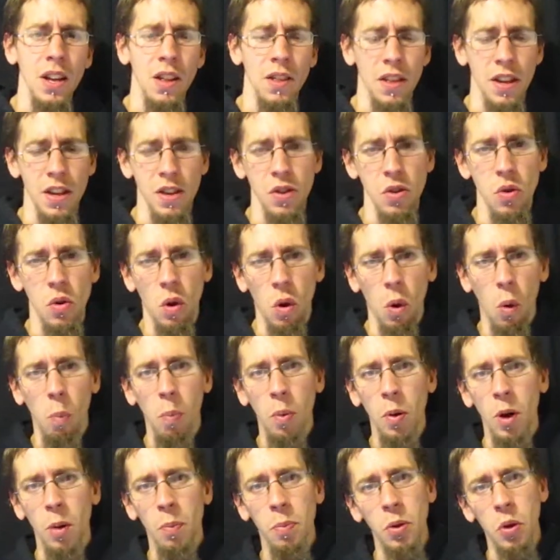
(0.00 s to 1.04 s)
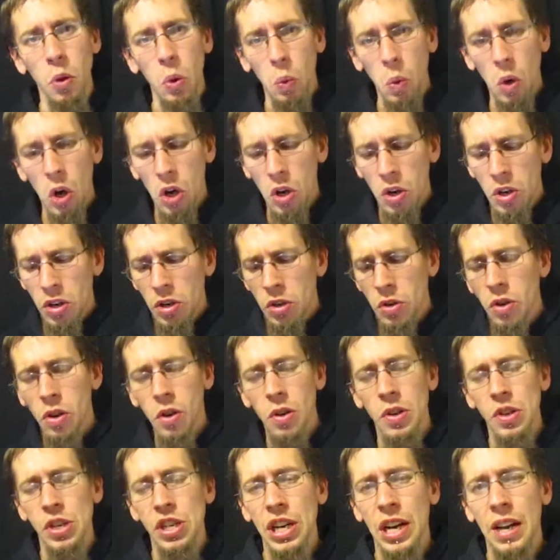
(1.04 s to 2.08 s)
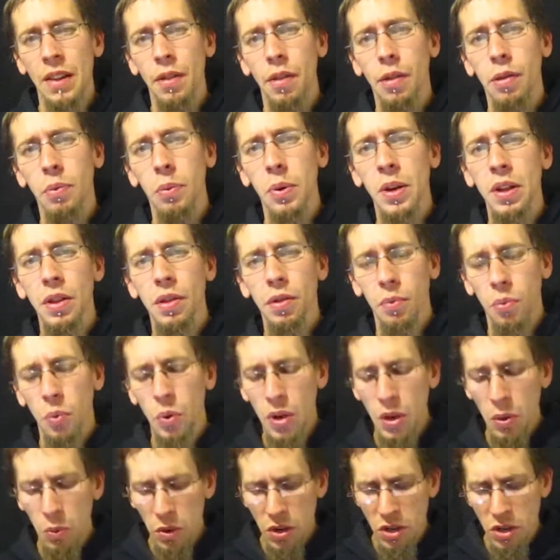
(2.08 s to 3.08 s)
that you open up your word and you go to John 3:3,